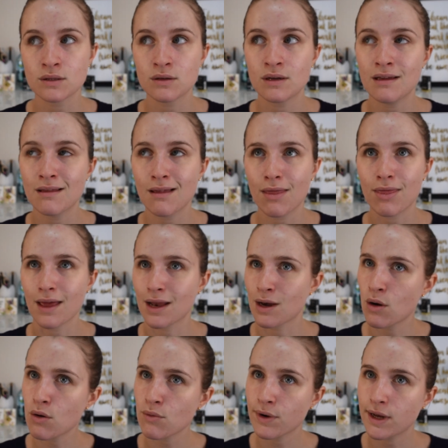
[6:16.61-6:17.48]
So either
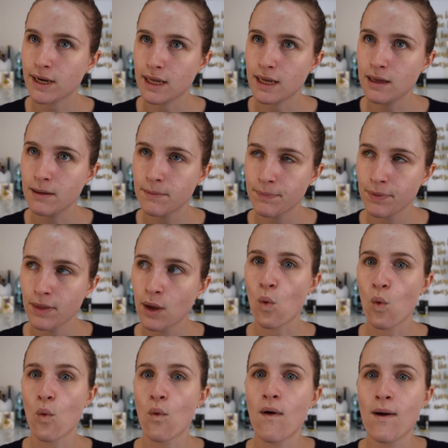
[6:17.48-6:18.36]
they're not ready
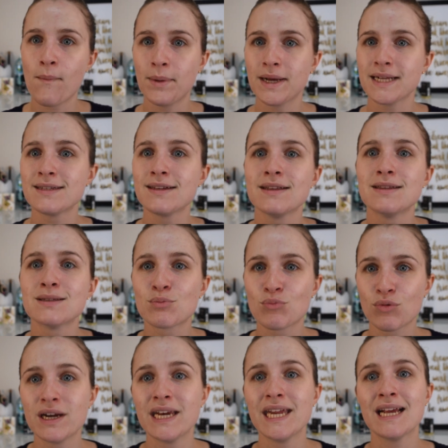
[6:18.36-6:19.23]
or my skin's
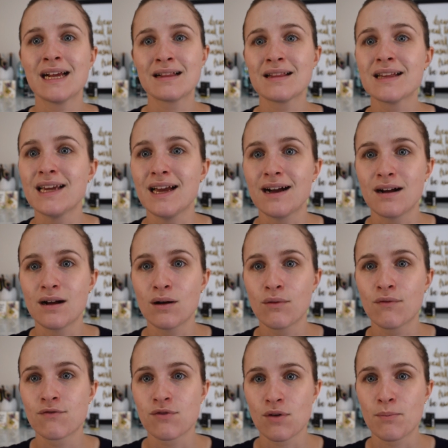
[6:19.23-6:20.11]
pretty clear
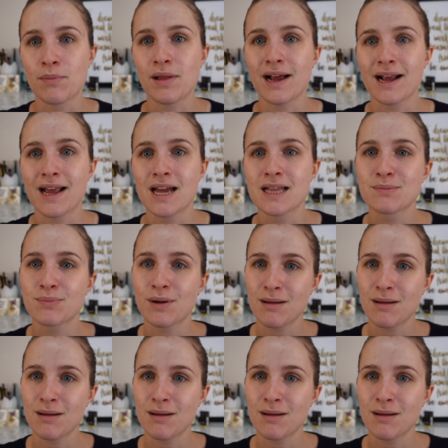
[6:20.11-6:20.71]
from blackheads,